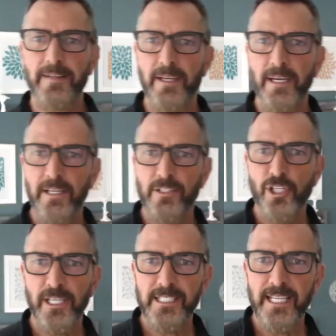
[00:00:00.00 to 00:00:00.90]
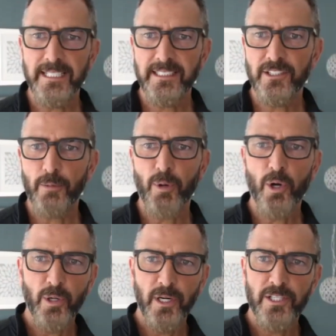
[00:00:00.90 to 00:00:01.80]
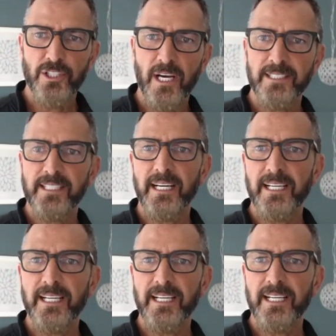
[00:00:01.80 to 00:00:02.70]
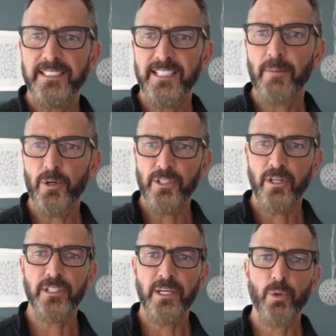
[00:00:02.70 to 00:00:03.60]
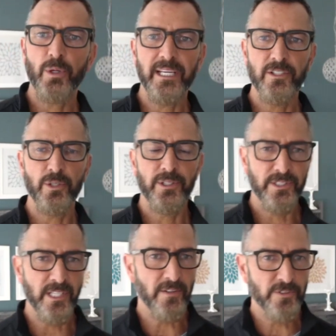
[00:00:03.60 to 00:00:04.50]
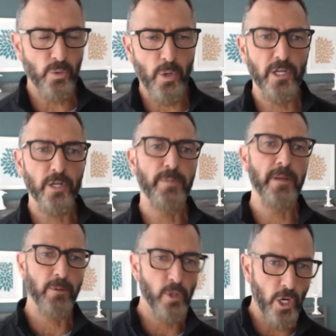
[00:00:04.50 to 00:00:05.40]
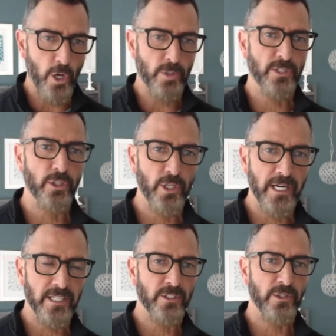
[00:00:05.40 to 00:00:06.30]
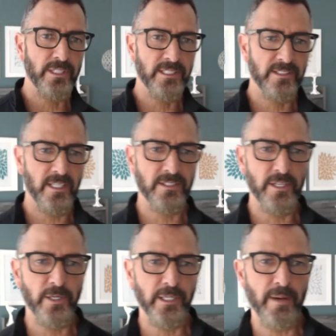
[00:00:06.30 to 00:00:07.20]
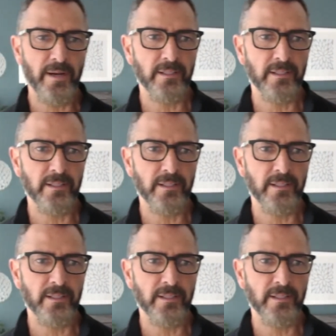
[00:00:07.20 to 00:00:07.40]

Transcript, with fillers: then Jillian's asking, is our brokerage sign us up, or is there a link where they can do it themselves? So where do people go to learn how to do this as they're hearing about it?